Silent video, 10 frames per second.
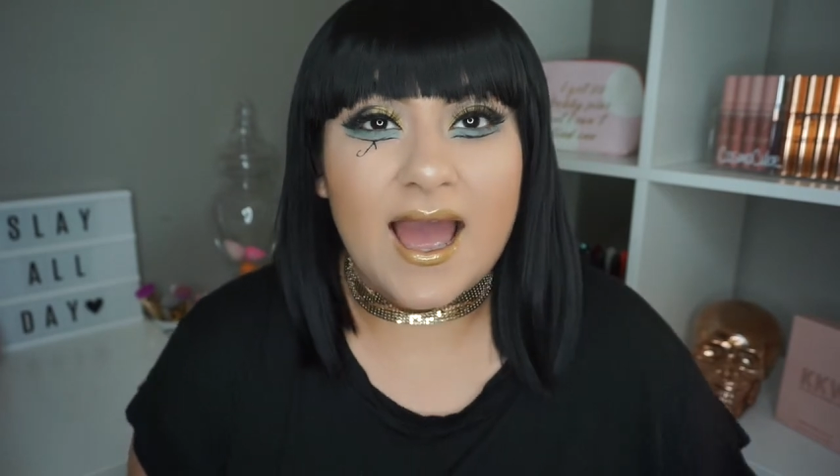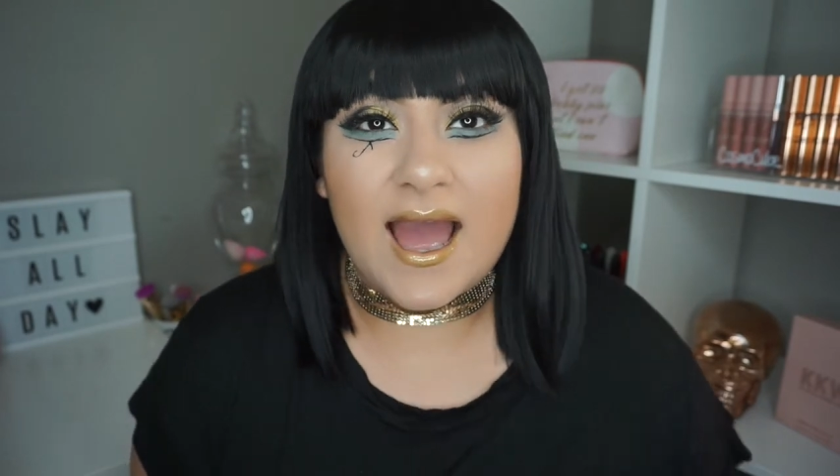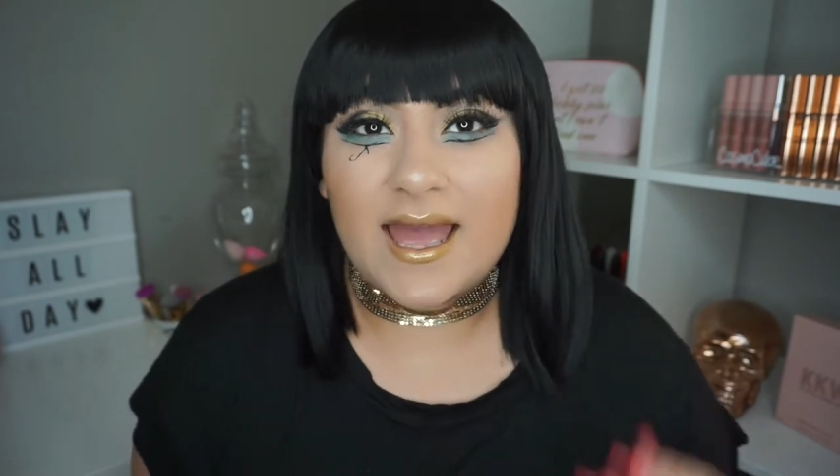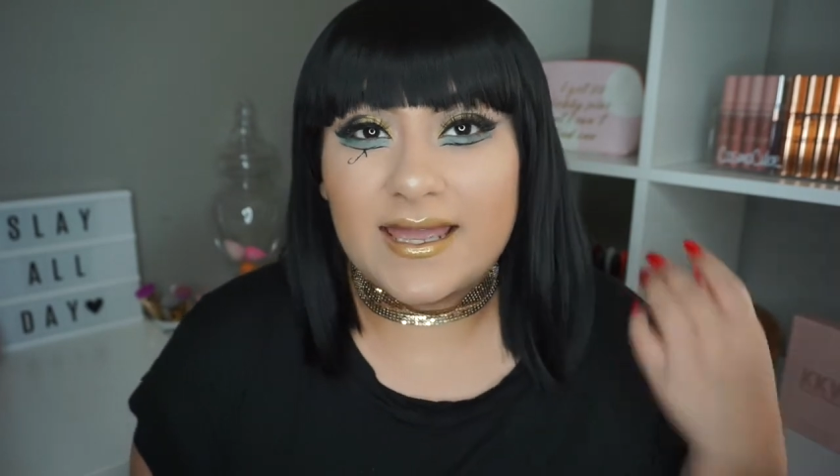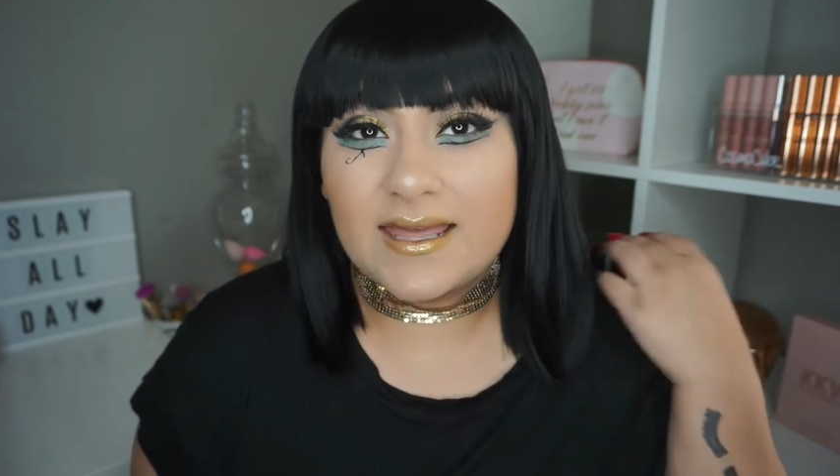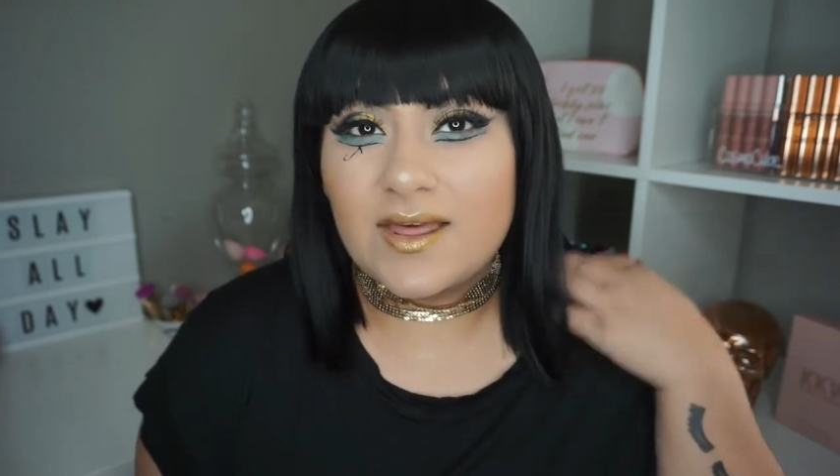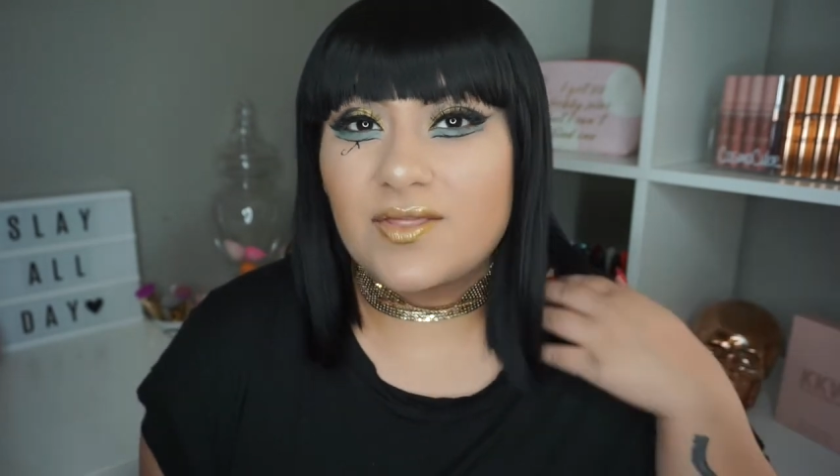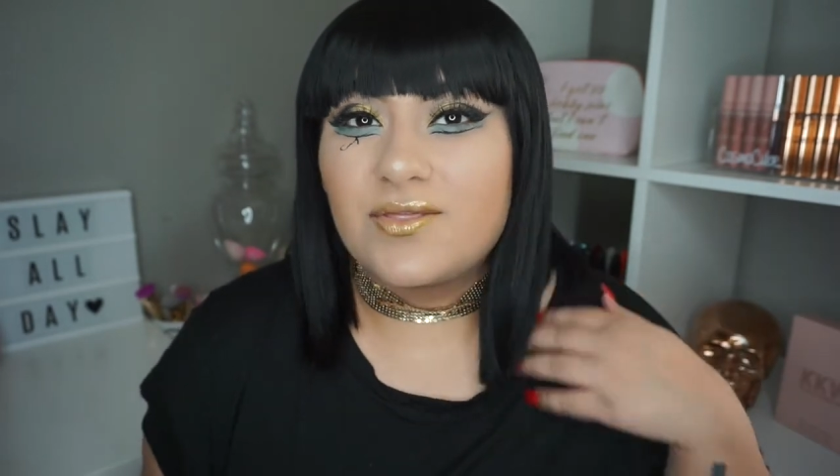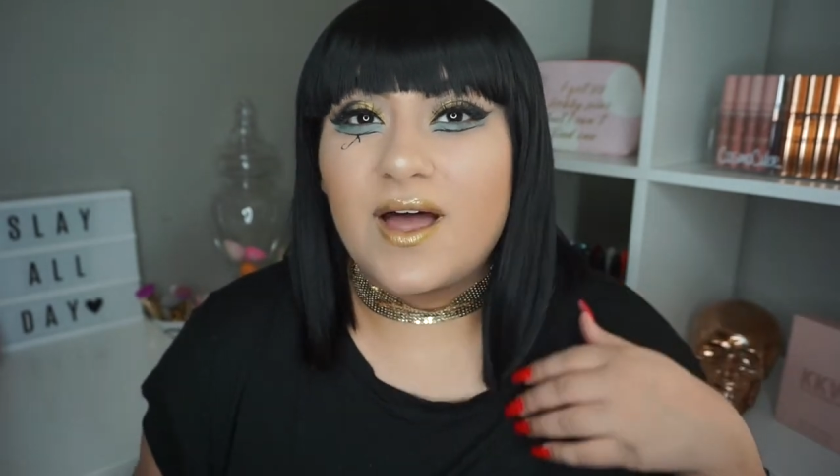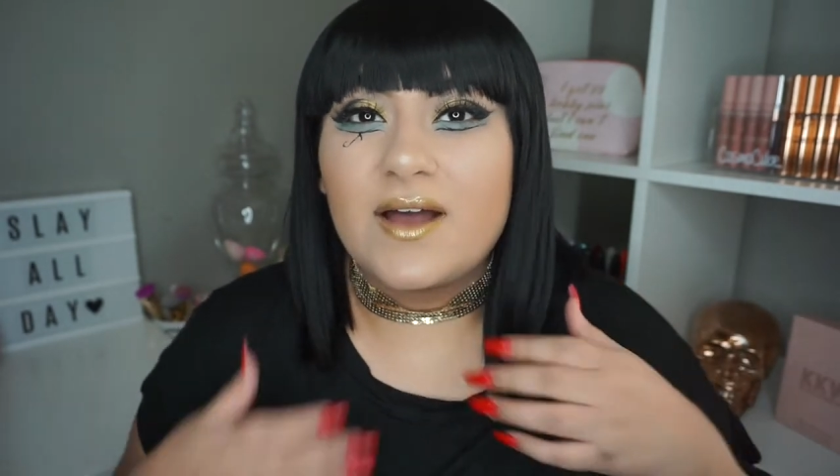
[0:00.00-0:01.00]
I
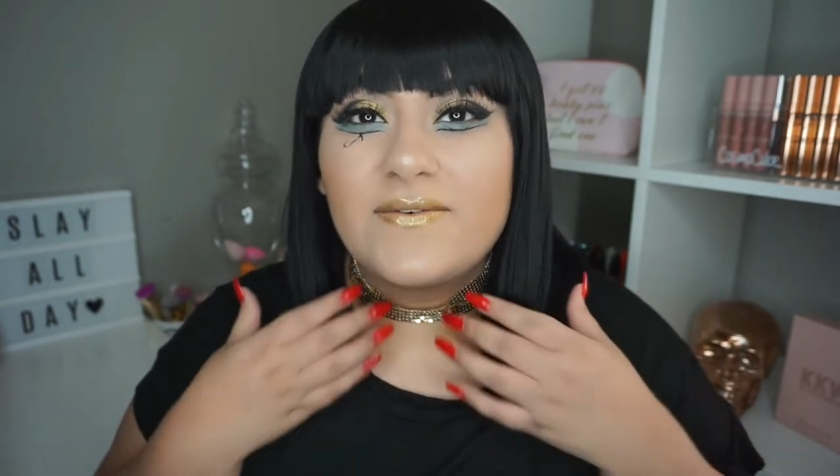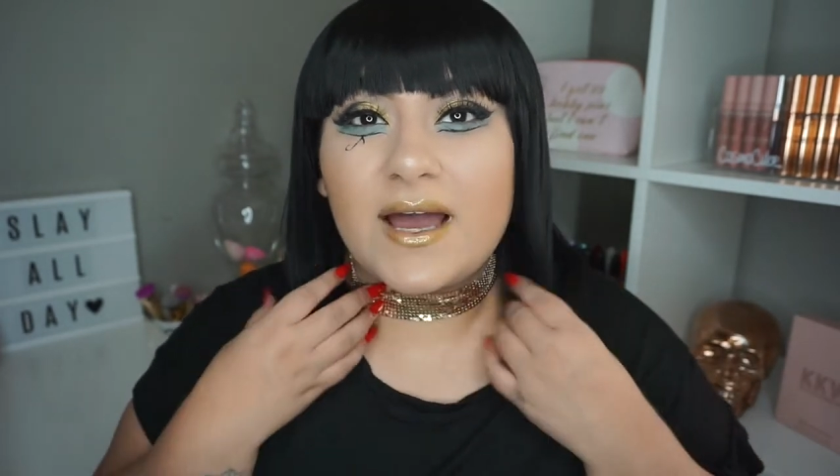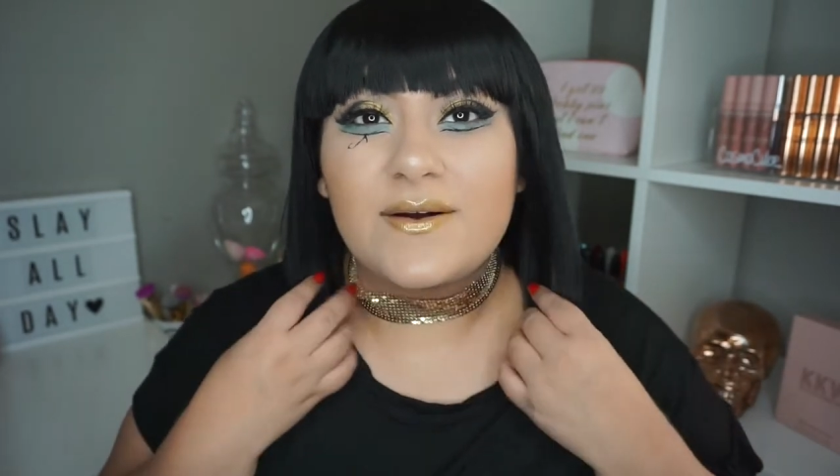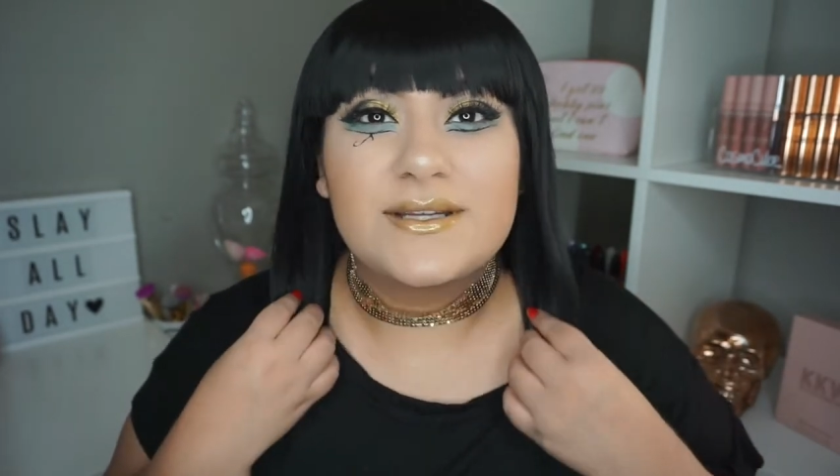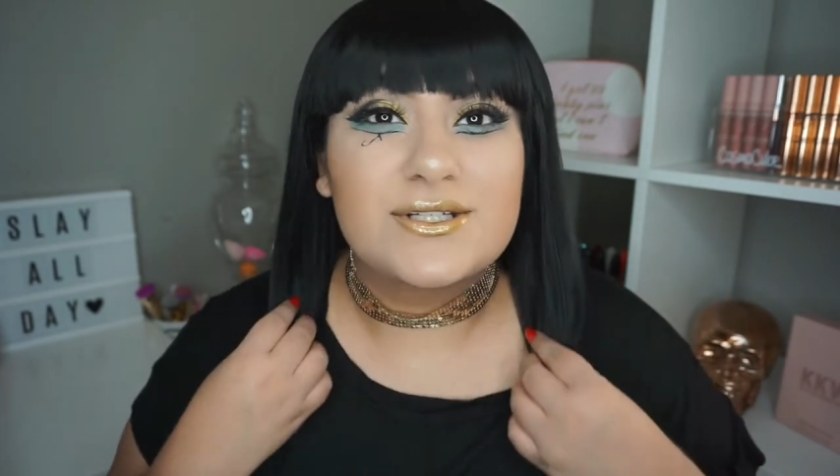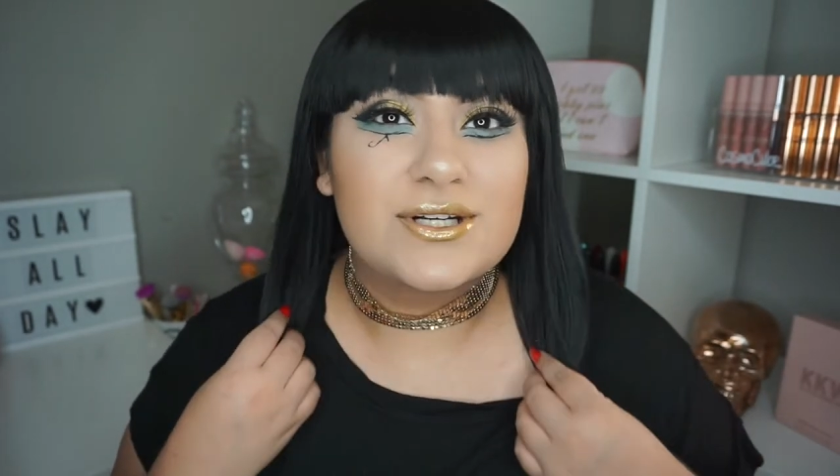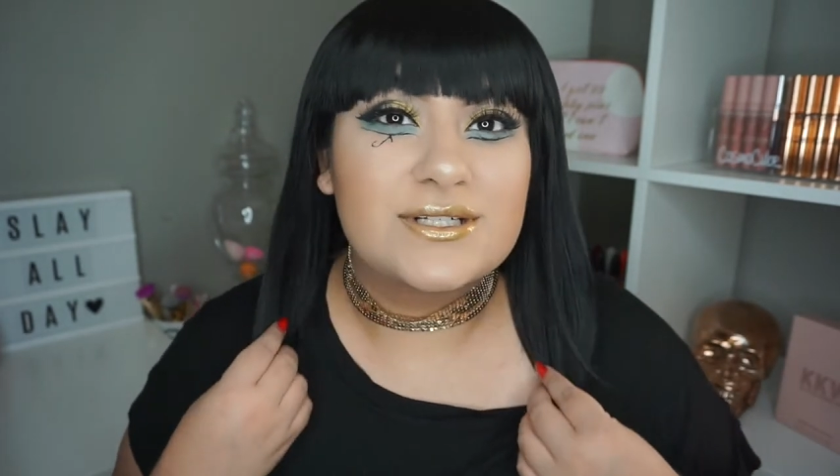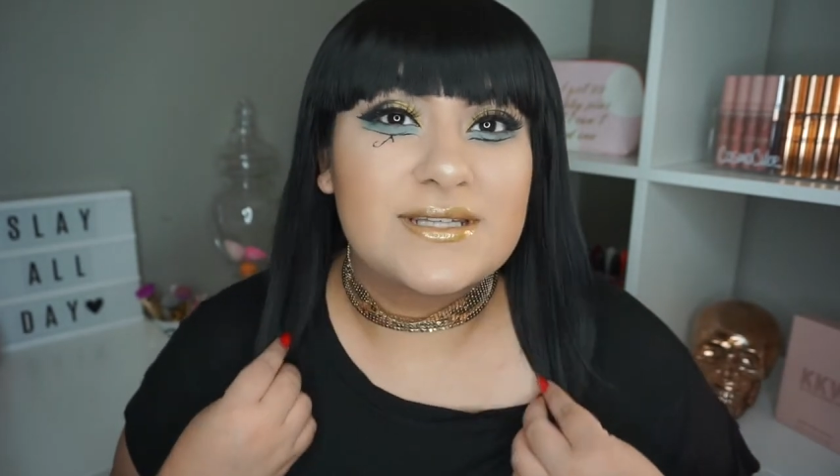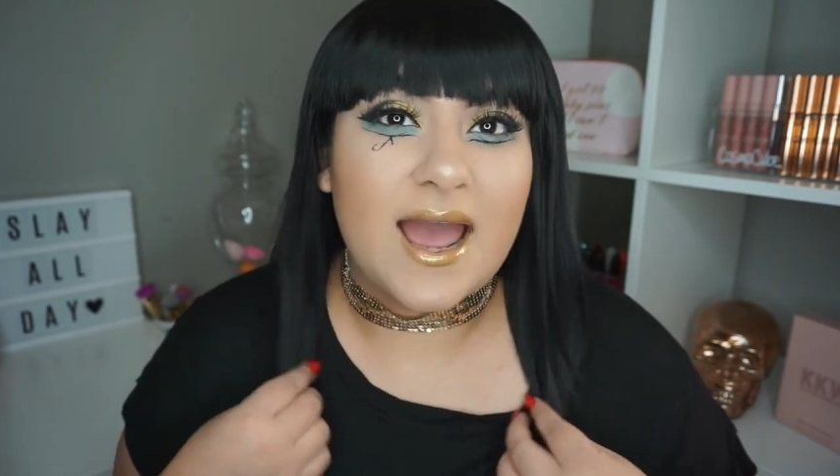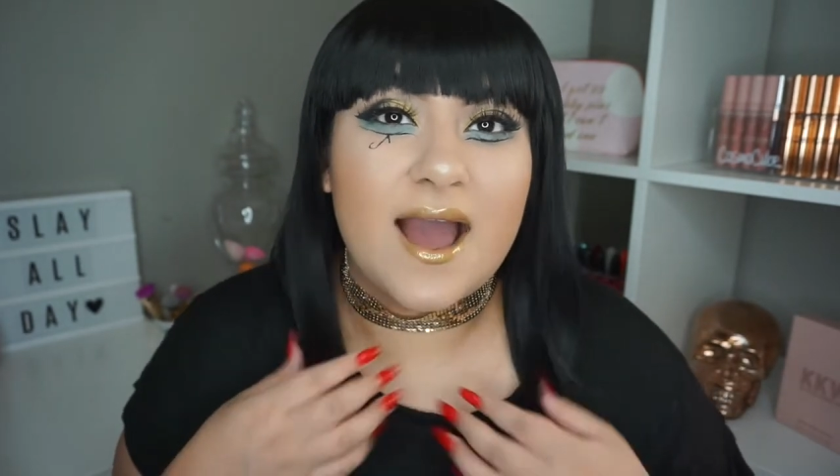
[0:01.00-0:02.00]
love how it
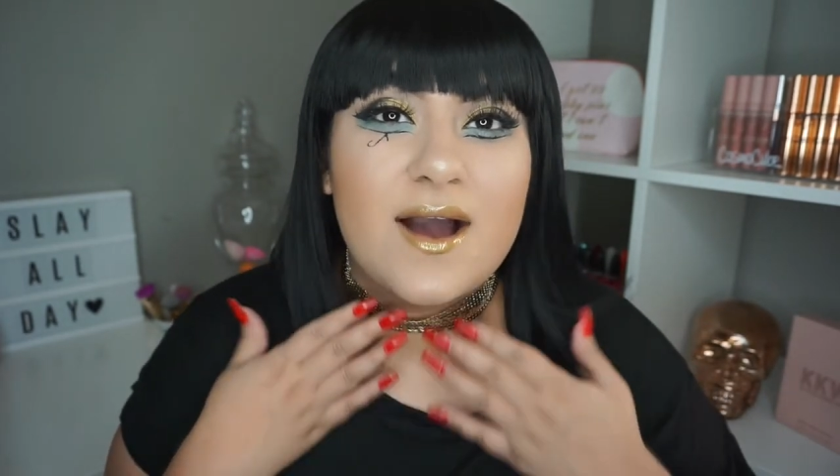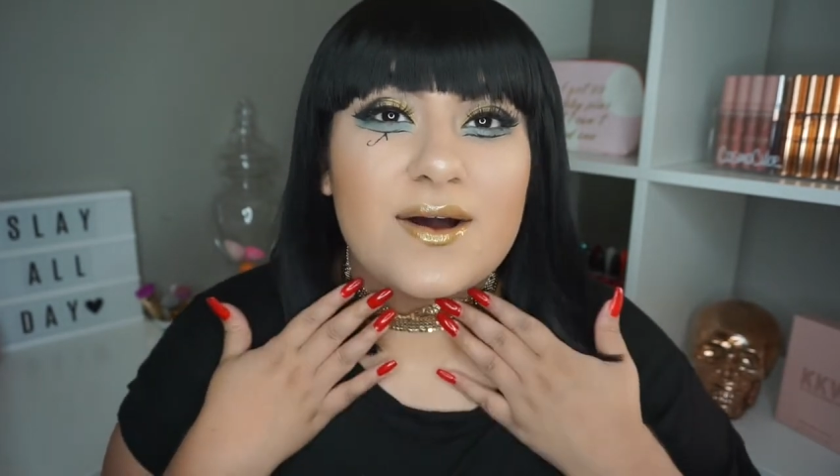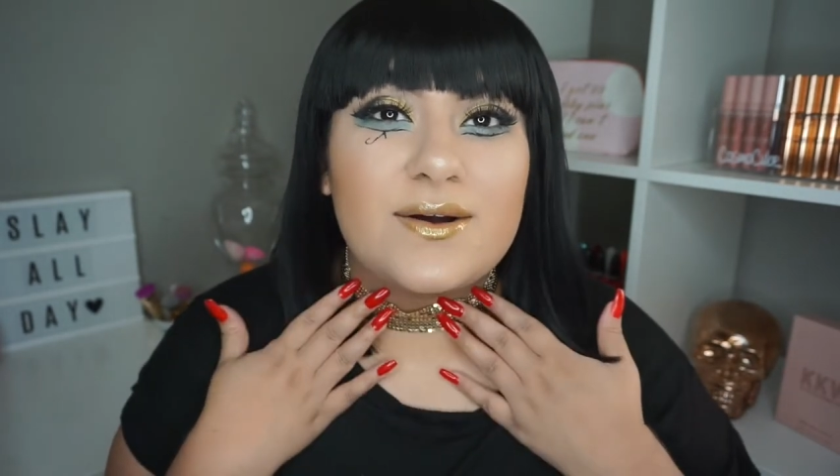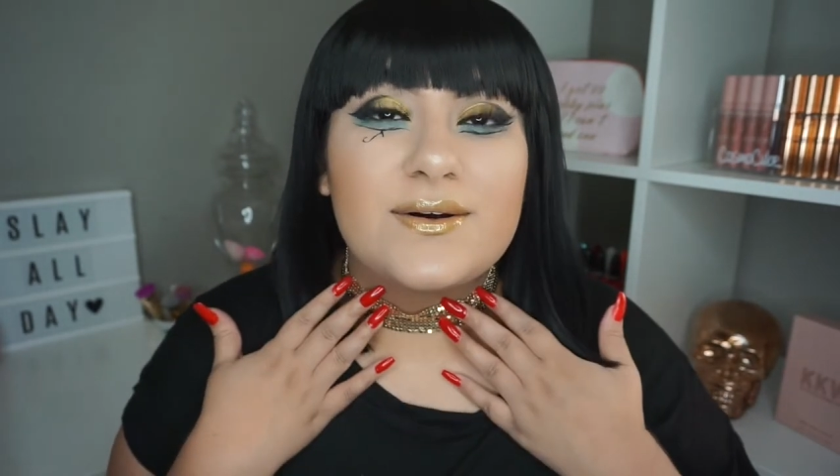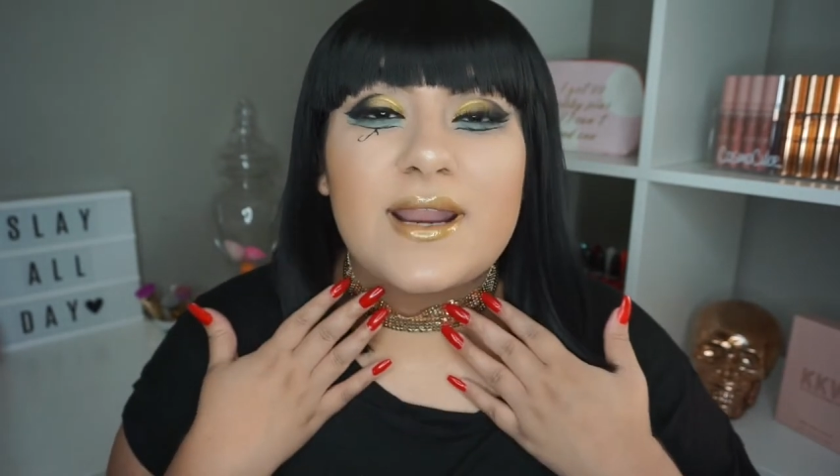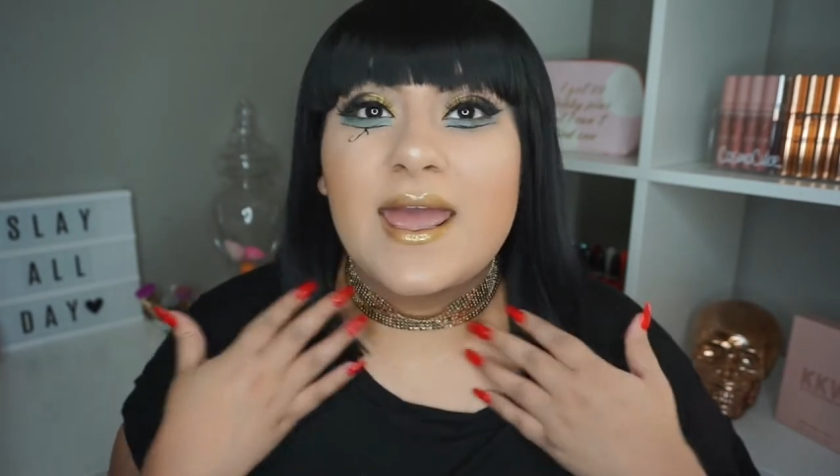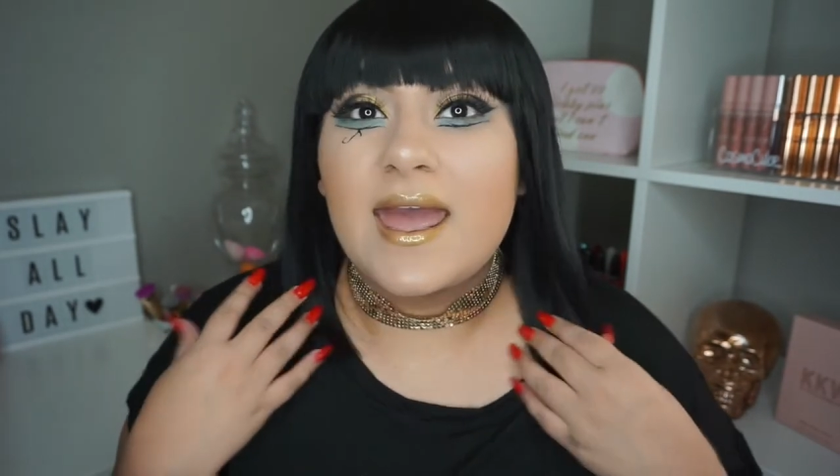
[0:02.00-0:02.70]
turned out.